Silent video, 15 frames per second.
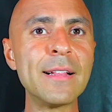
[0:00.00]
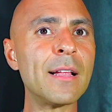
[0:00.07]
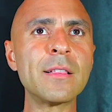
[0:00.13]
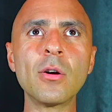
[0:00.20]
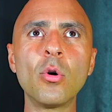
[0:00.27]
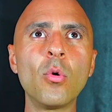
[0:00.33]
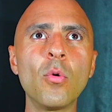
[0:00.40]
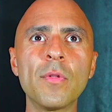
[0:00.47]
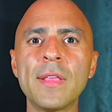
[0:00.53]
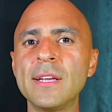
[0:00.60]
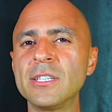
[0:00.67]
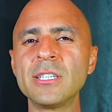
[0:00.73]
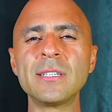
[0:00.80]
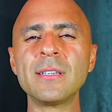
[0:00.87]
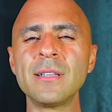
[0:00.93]
Not the whole
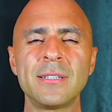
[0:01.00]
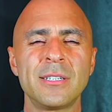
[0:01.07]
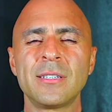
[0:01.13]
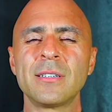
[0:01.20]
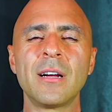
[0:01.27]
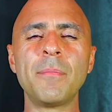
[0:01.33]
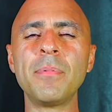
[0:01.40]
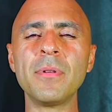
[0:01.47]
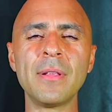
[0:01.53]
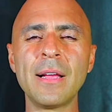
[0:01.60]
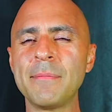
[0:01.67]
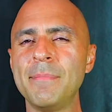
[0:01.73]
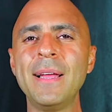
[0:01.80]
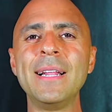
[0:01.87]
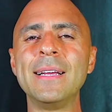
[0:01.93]
thing, just just a couple
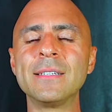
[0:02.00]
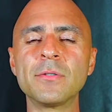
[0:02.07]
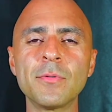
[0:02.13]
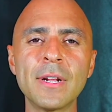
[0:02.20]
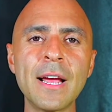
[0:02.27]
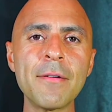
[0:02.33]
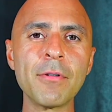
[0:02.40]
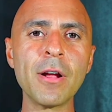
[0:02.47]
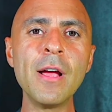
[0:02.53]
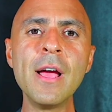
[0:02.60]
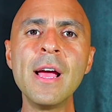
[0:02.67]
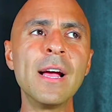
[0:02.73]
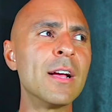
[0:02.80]
like minutes, whatever.